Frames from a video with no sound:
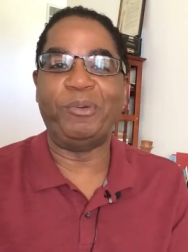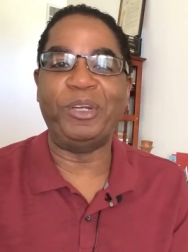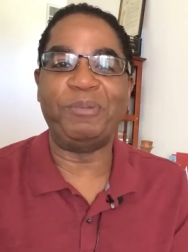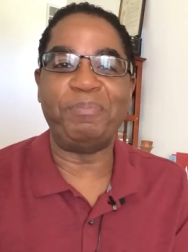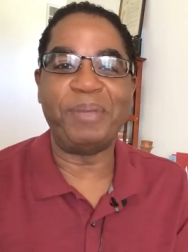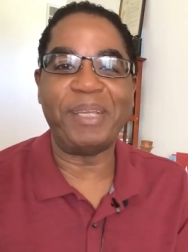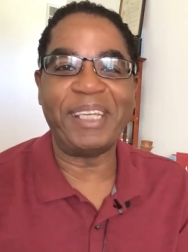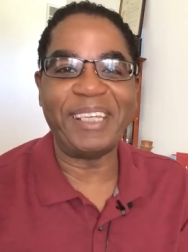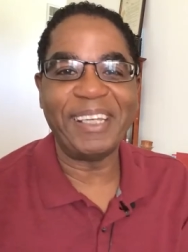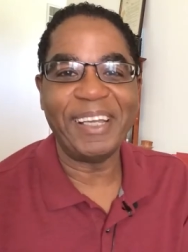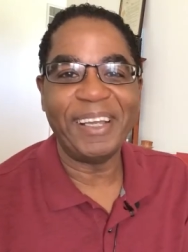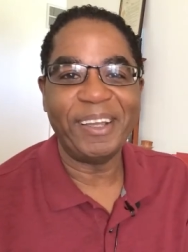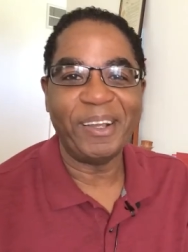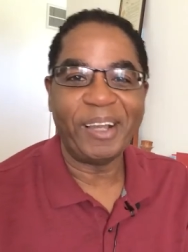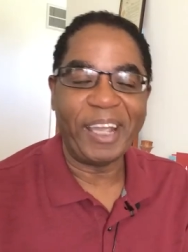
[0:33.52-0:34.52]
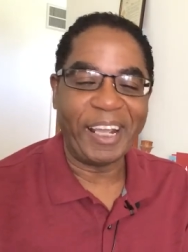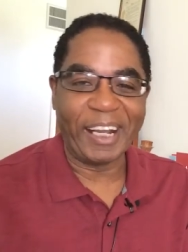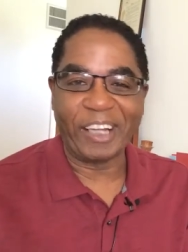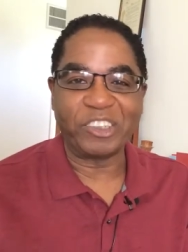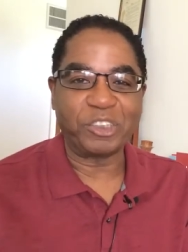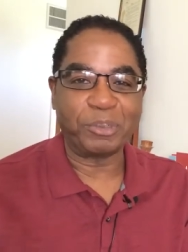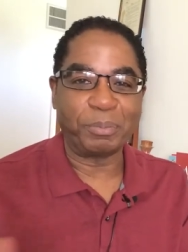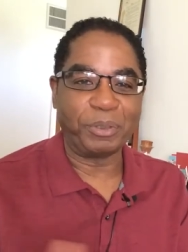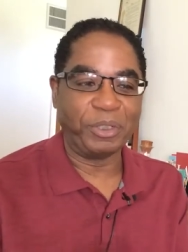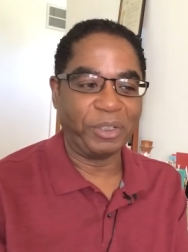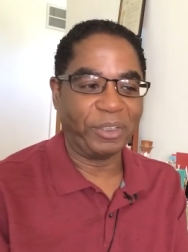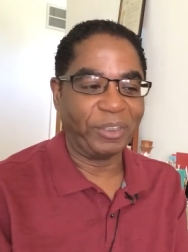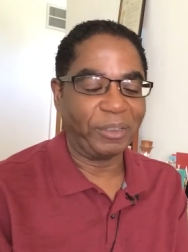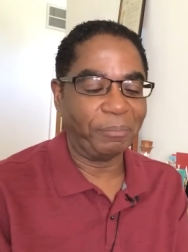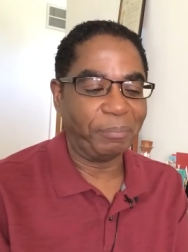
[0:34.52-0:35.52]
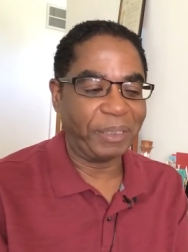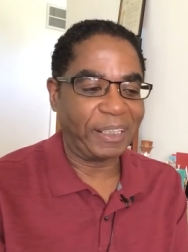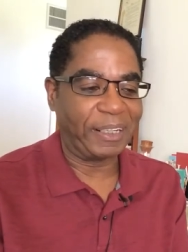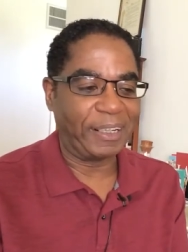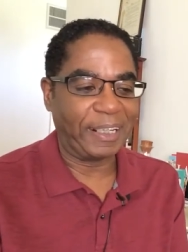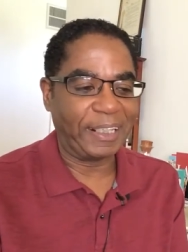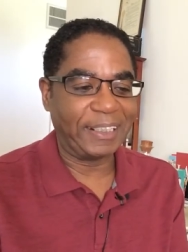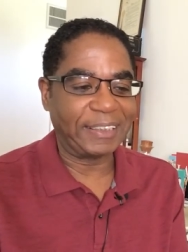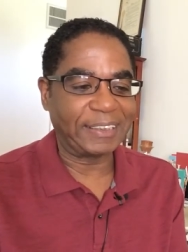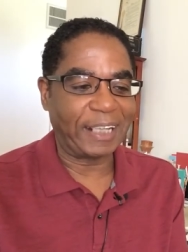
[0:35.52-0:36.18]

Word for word: would be an entrepreneur because